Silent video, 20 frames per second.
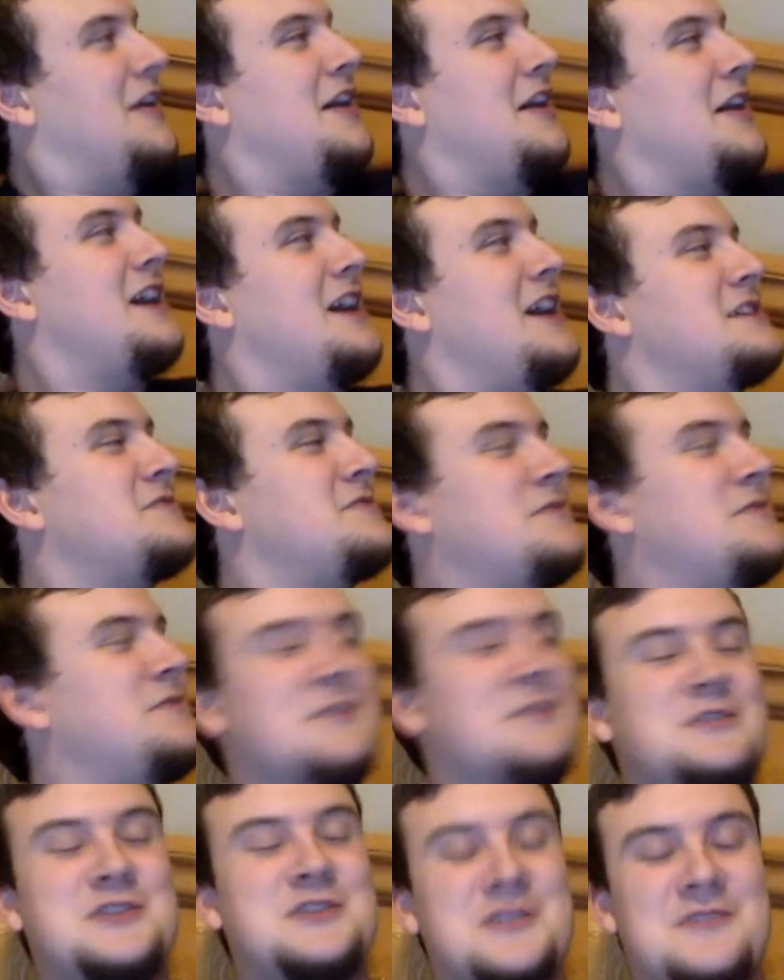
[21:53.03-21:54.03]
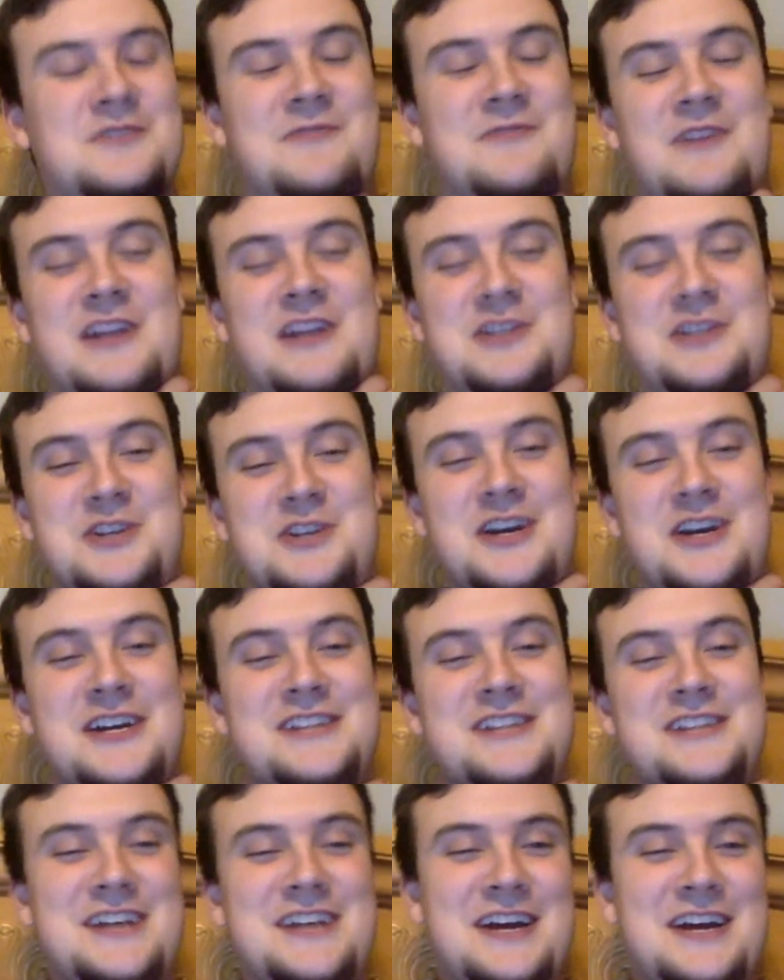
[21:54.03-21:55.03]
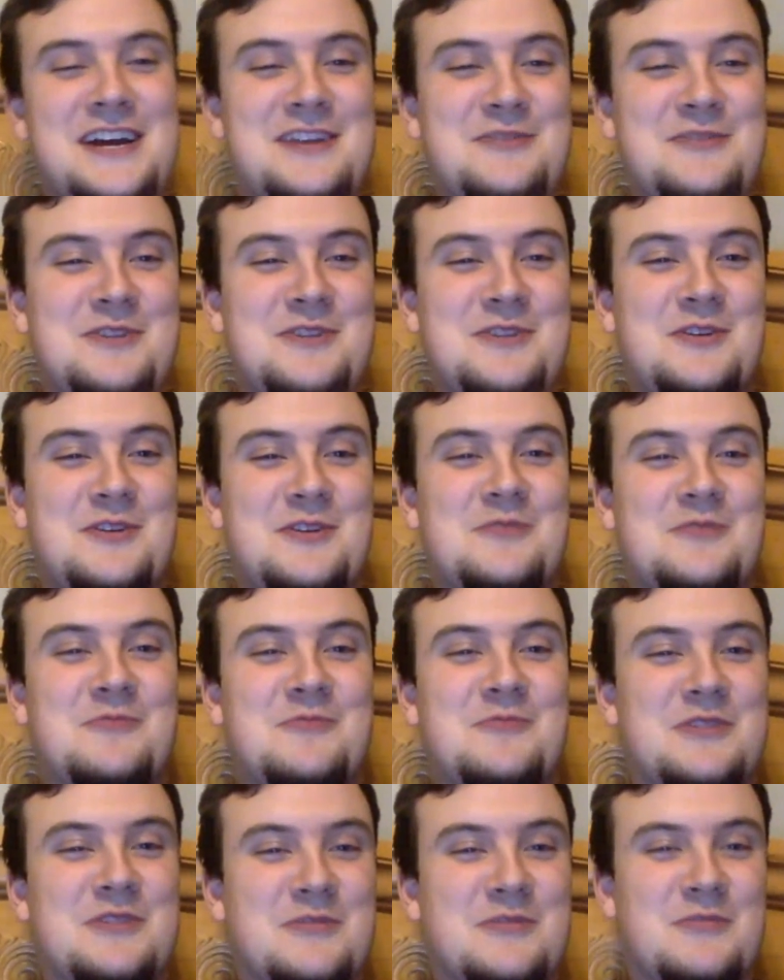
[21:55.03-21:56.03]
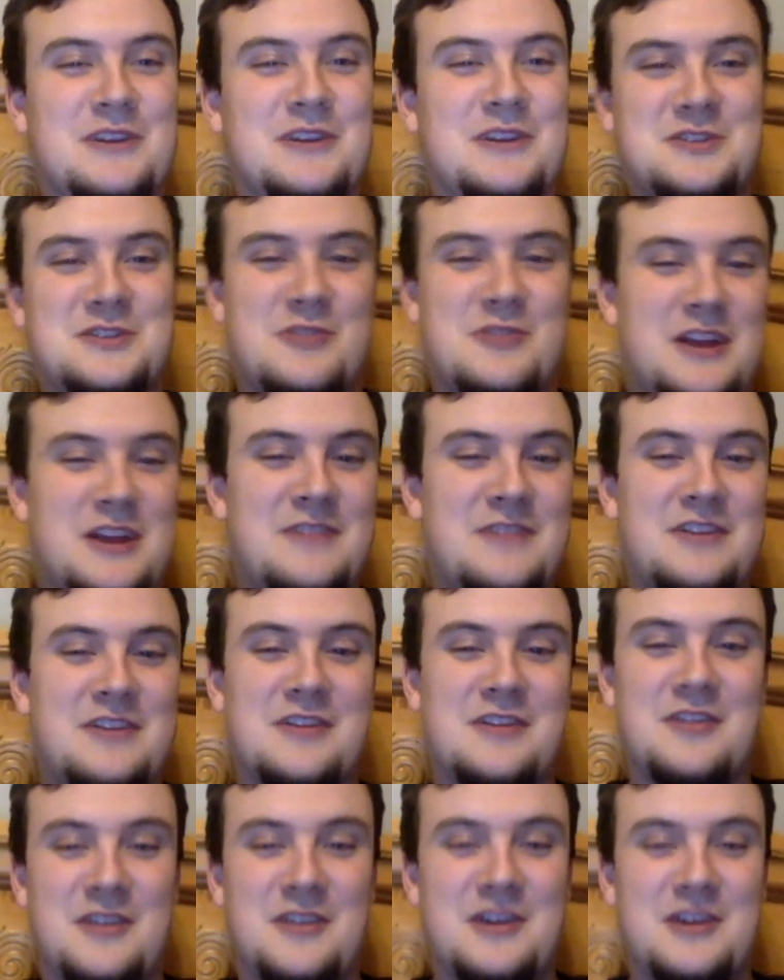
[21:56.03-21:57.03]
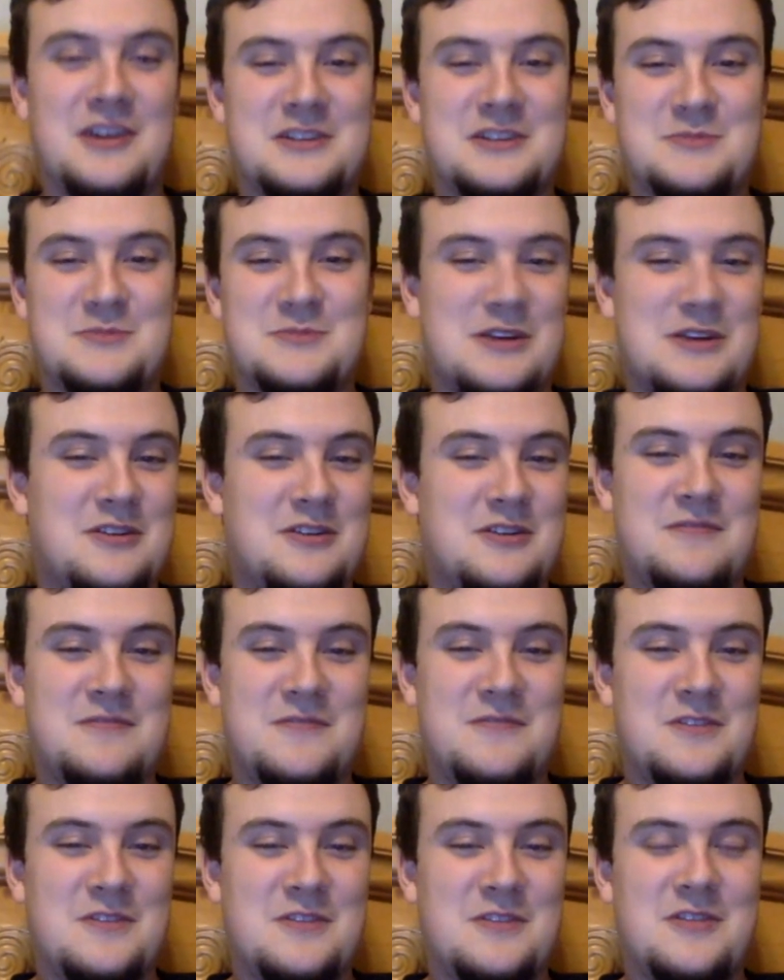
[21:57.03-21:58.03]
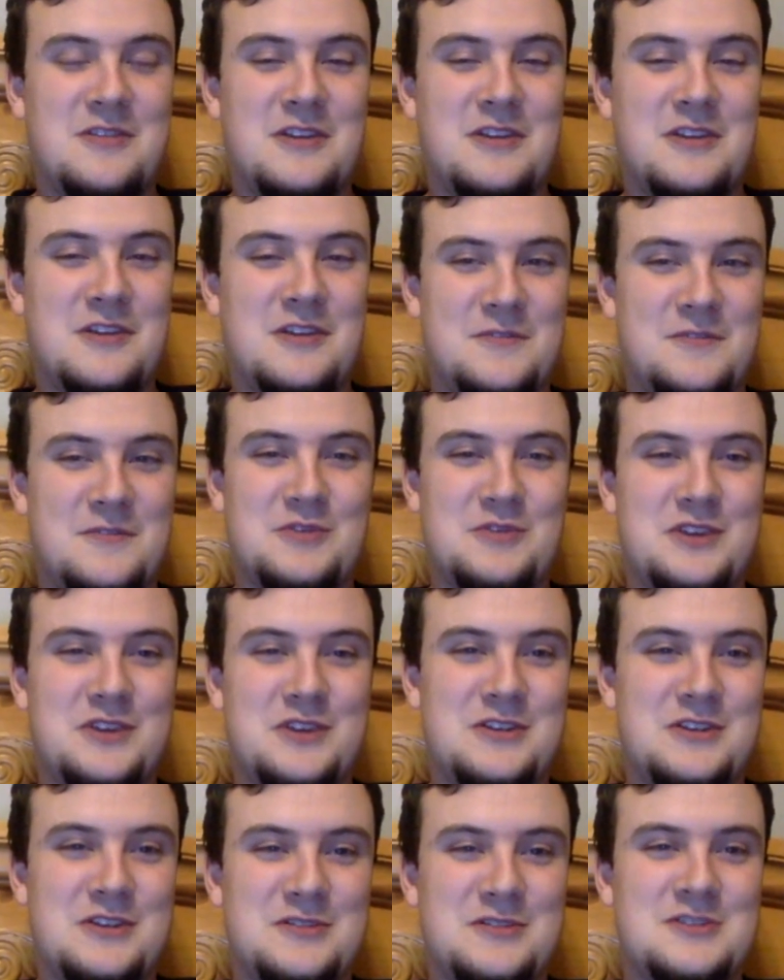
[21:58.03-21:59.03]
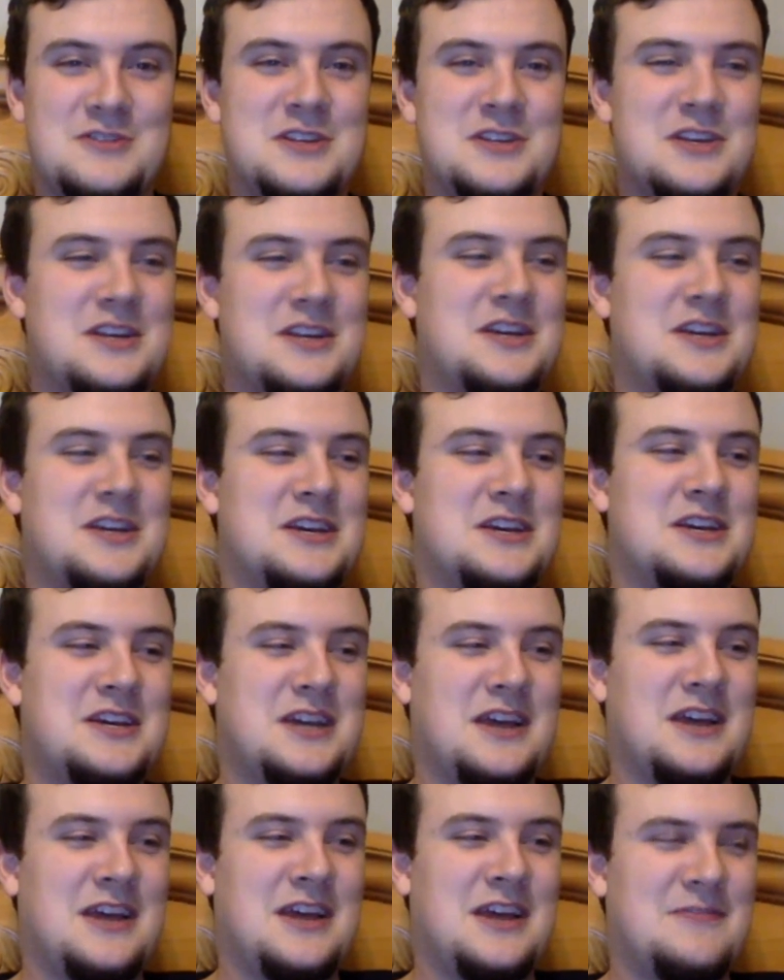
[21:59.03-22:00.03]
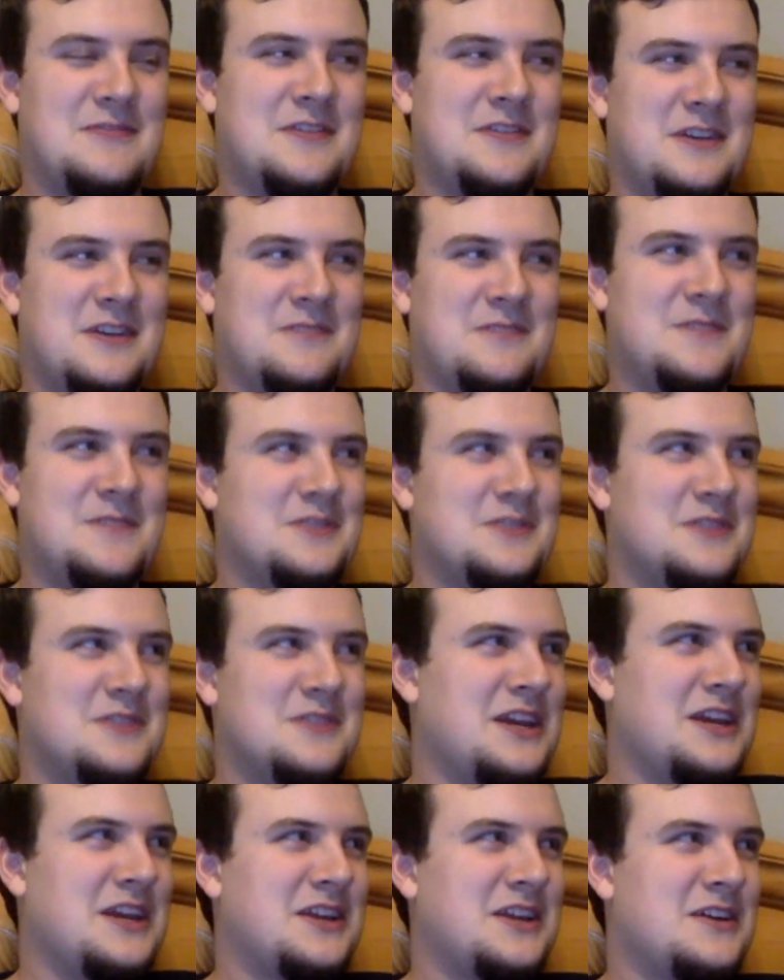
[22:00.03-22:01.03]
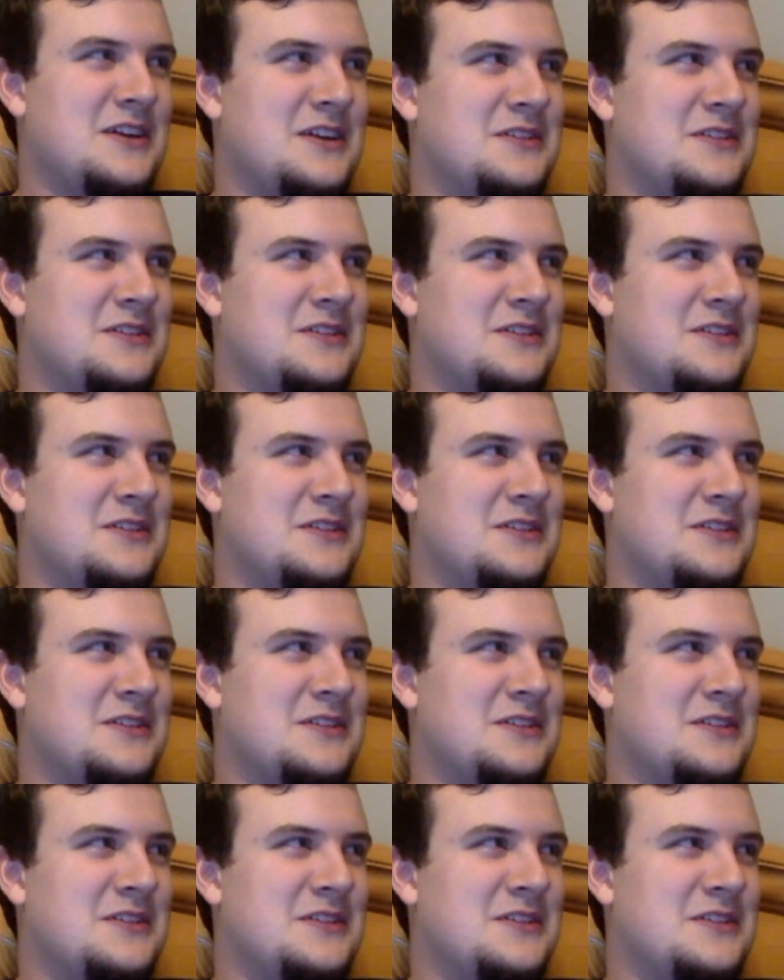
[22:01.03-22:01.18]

as for the future of the franchise, I don't know. With Wes Craven gone, he's been gone for a few years. I feel like